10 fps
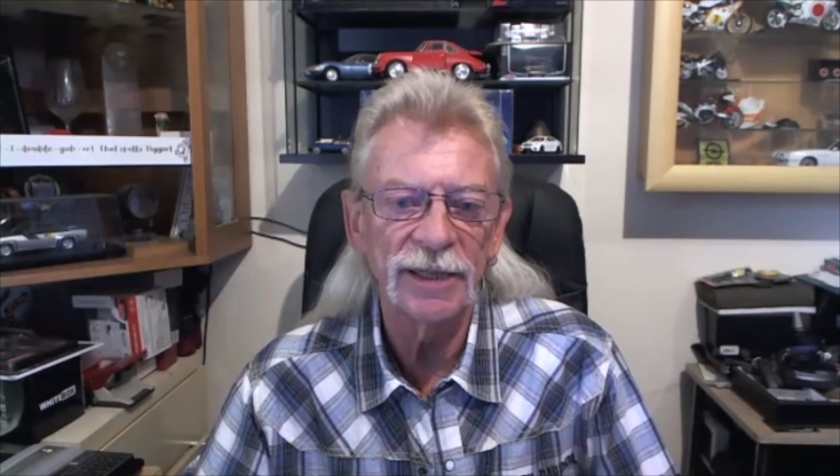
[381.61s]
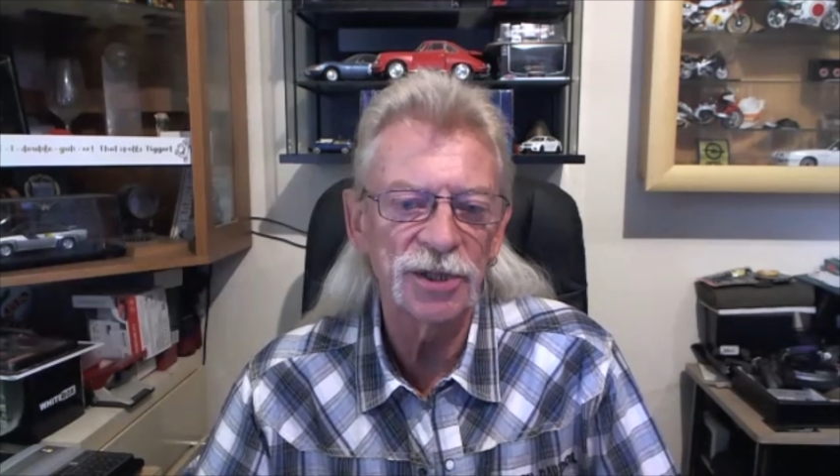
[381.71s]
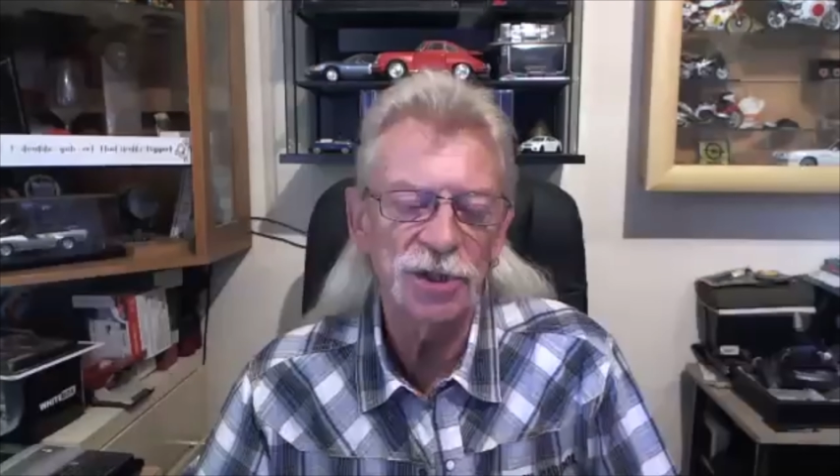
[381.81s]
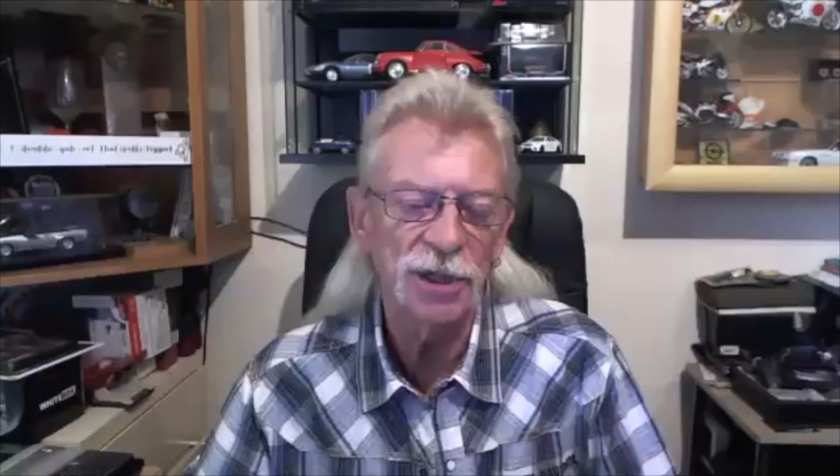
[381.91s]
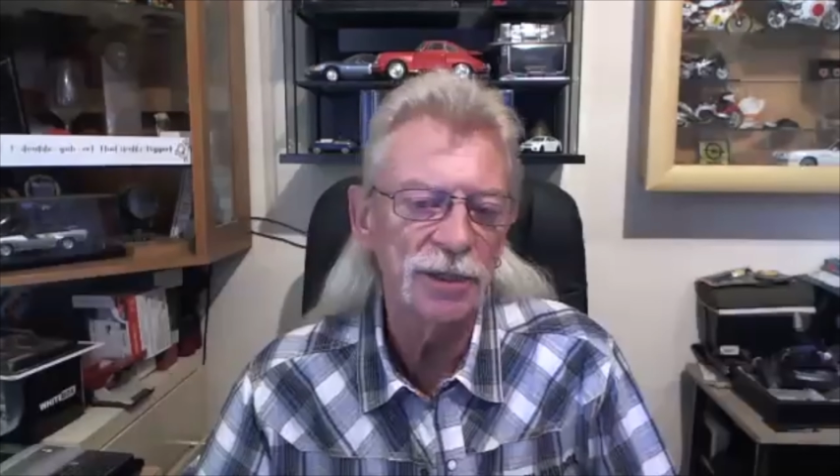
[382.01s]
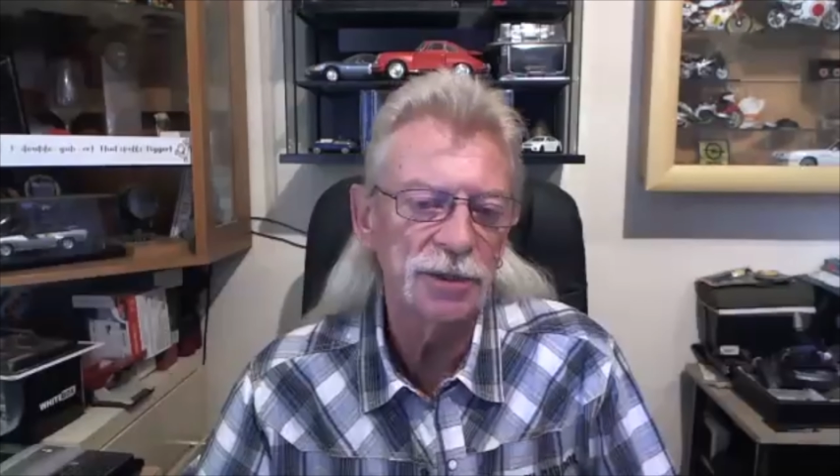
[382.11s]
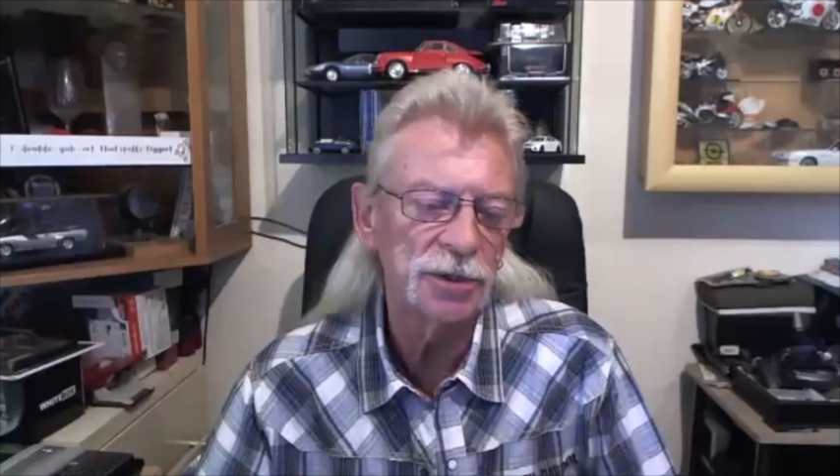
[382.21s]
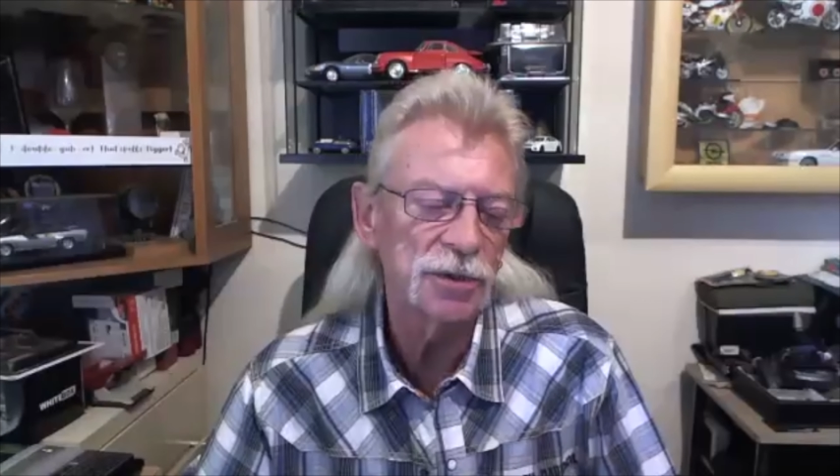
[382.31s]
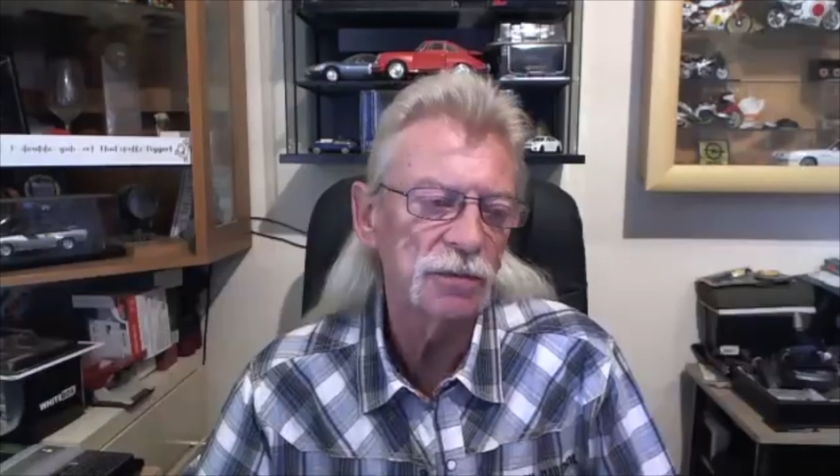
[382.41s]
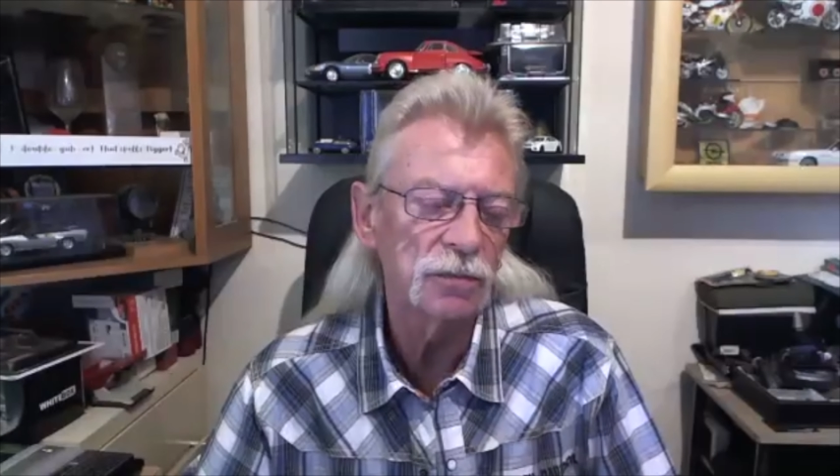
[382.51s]

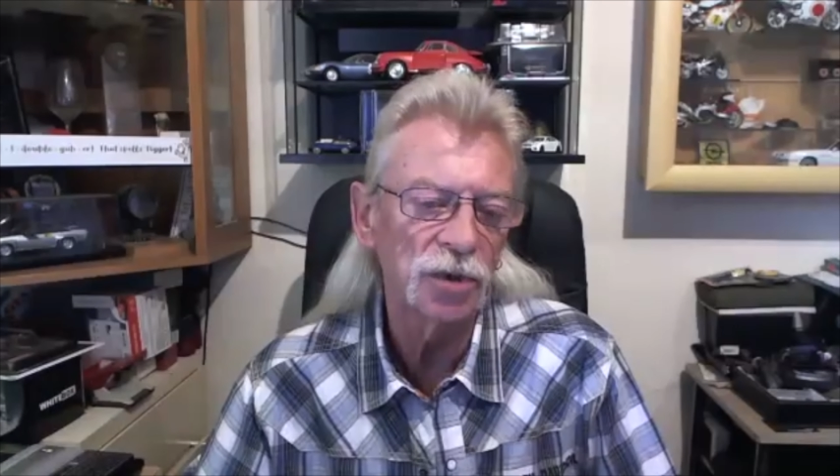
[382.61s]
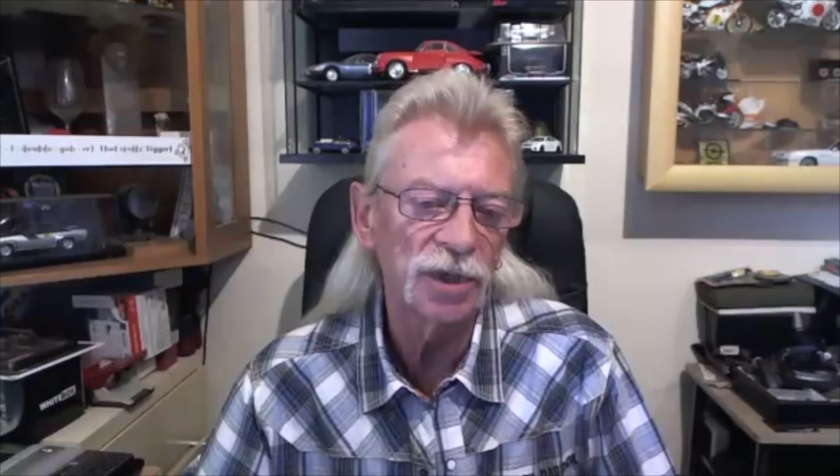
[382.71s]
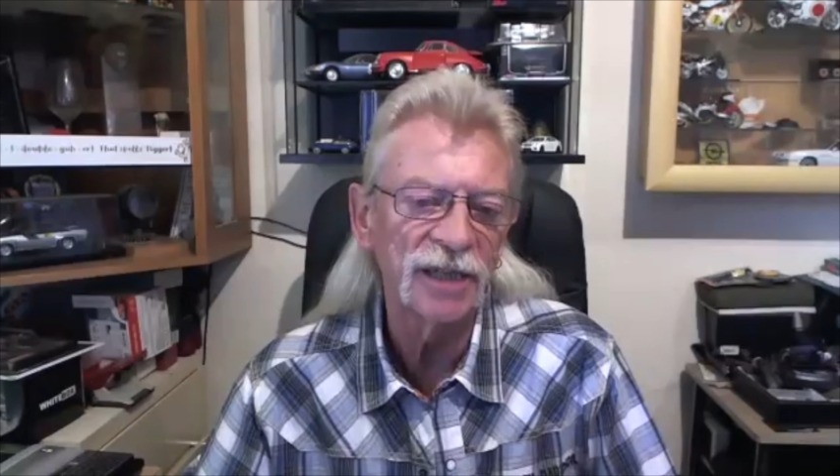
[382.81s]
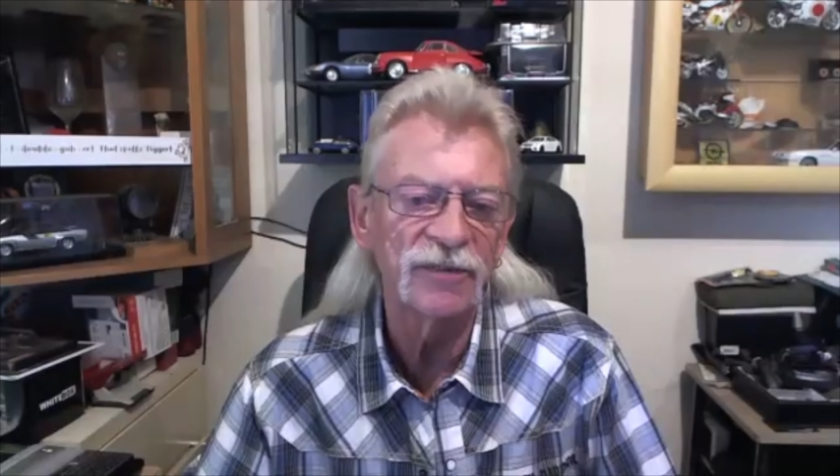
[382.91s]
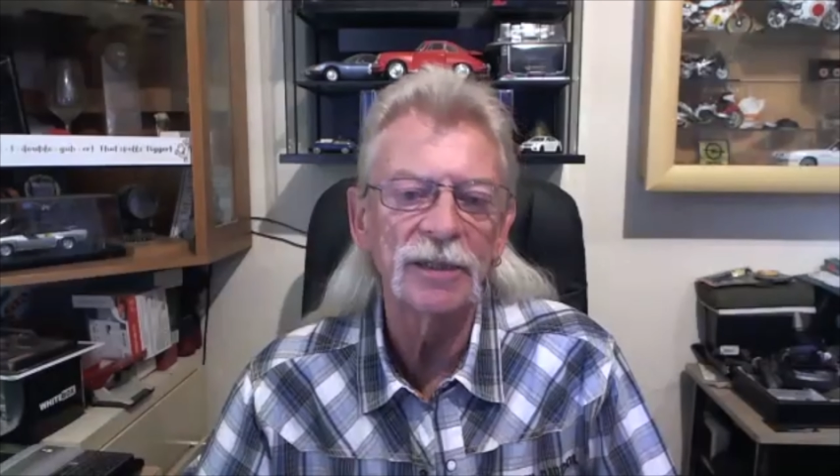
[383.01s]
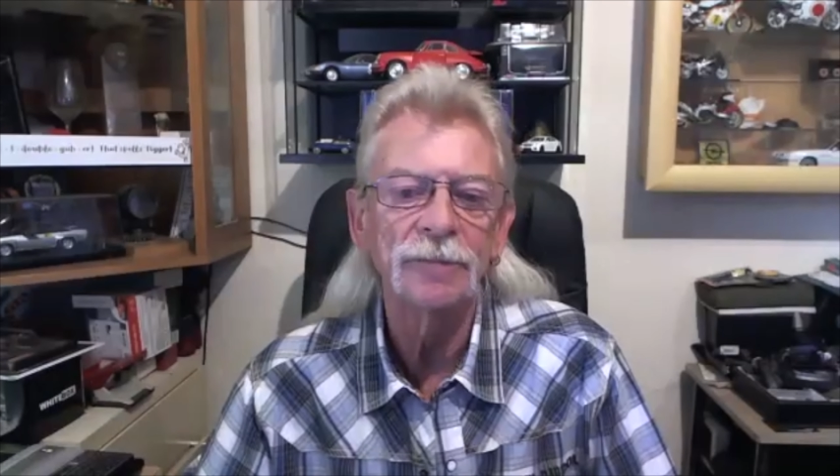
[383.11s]
exchangers, whatever,